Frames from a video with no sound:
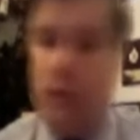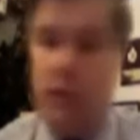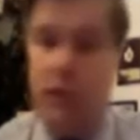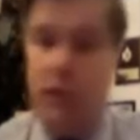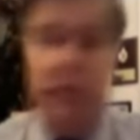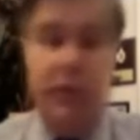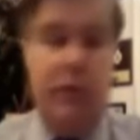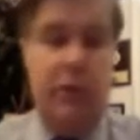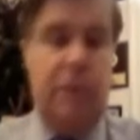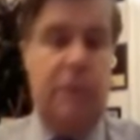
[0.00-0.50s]

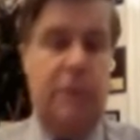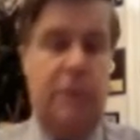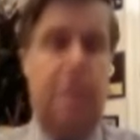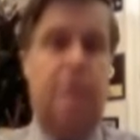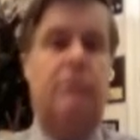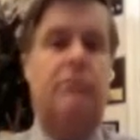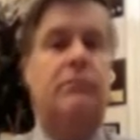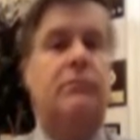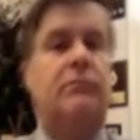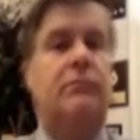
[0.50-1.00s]
Good news.
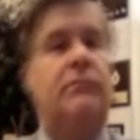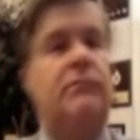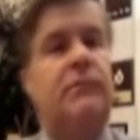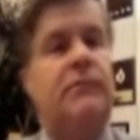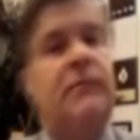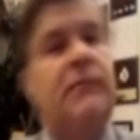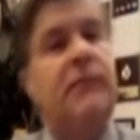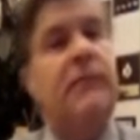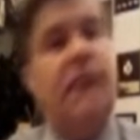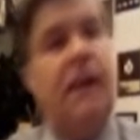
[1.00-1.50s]

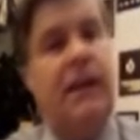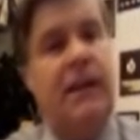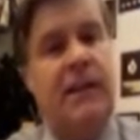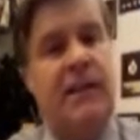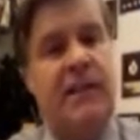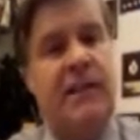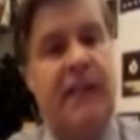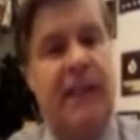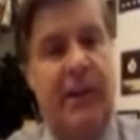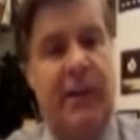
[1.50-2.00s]

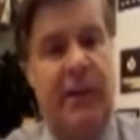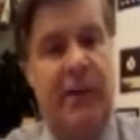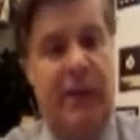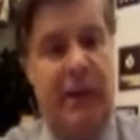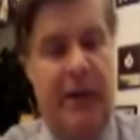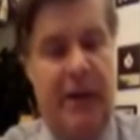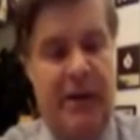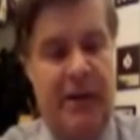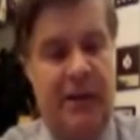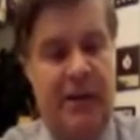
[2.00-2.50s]
Thank you very
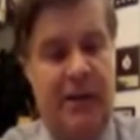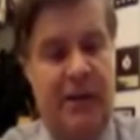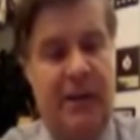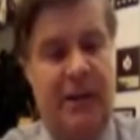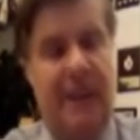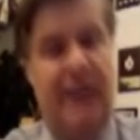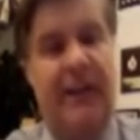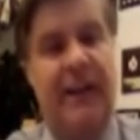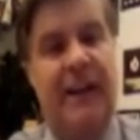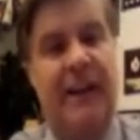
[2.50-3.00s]
much, Dr.
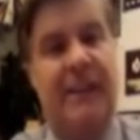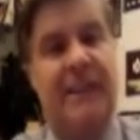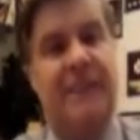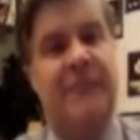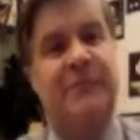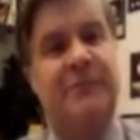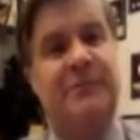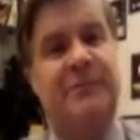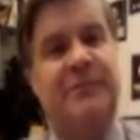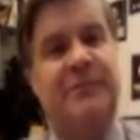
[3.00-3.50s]
Davidhizar.